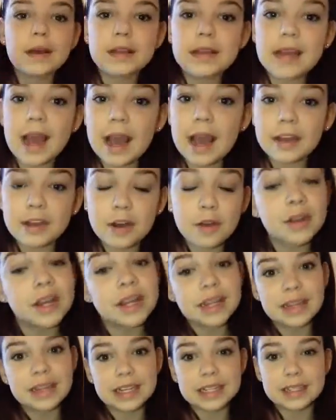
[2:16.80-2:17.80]
Yeah, you don't
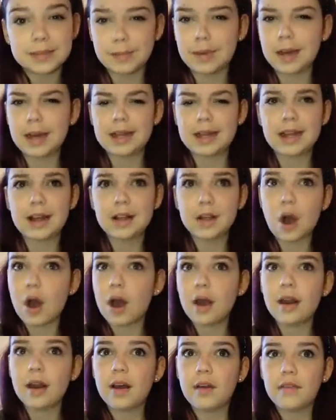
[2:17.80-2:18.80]
need this much, a
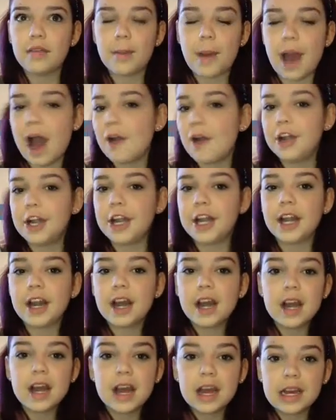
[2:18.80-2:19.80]
lot of the powder.
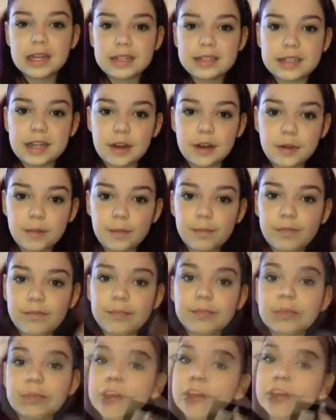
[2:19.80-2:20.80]
So
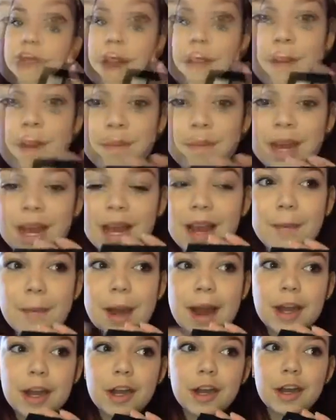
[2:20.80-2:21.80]
lightens it up. I'm taking
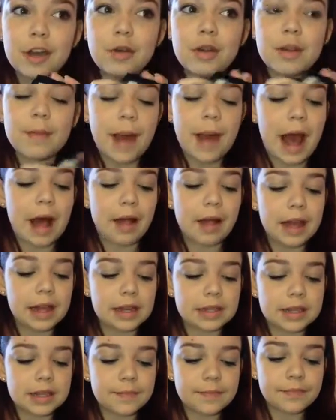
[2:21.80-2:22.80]
my Nudes
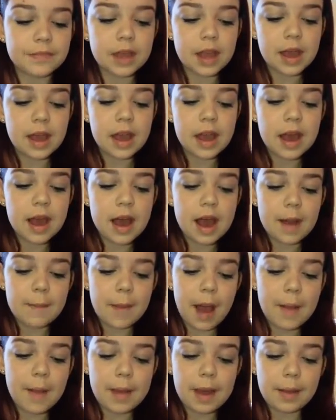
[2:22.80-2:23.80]
palette
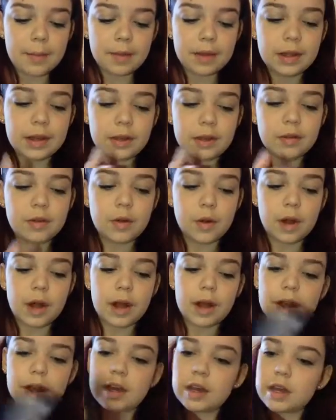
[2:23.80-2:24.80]
by Maybelline New
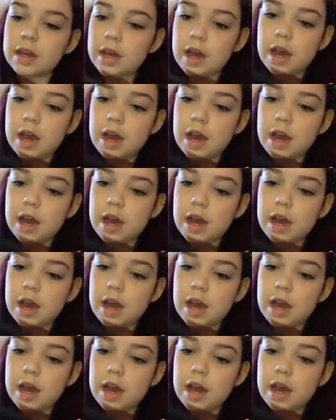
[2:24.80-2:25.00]
York.